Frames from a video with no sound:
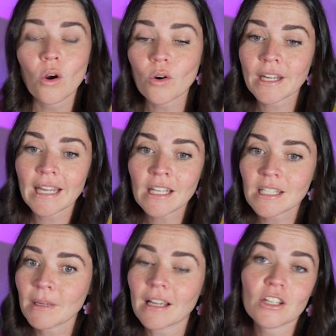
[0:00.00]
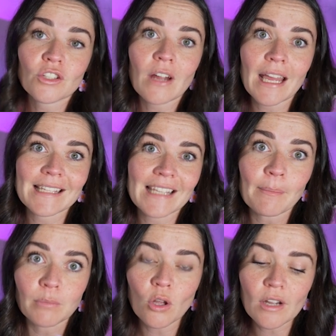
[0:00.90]
or again, something I could try is
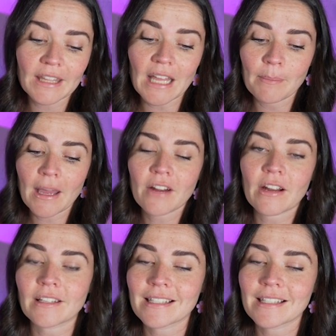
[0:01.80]
that block in that background.